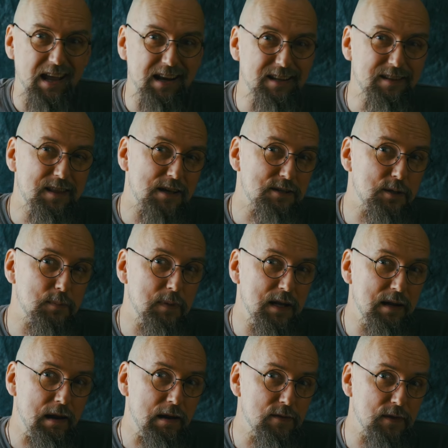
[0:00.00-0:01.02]
and it doesn't
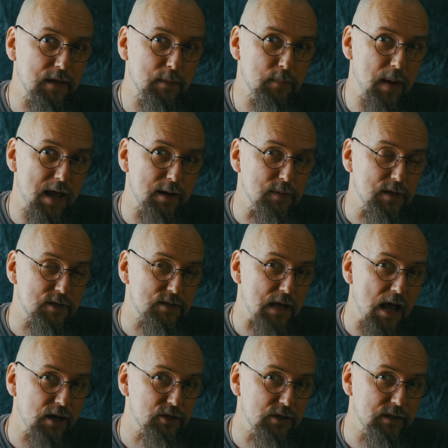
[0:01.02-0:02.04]
mean anything bad because
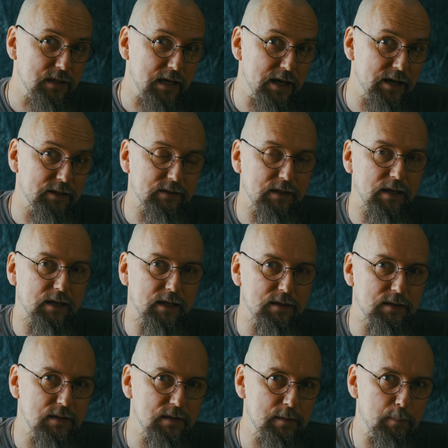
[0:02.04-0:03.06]
actually they are
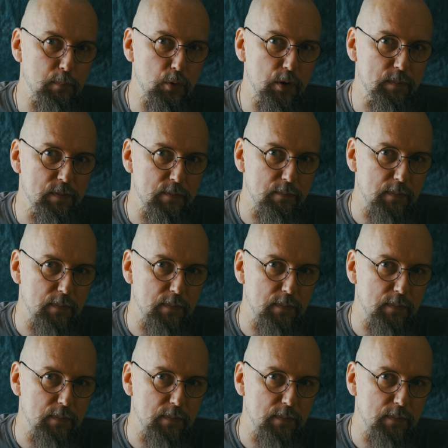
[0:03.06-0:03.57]
targeting the premium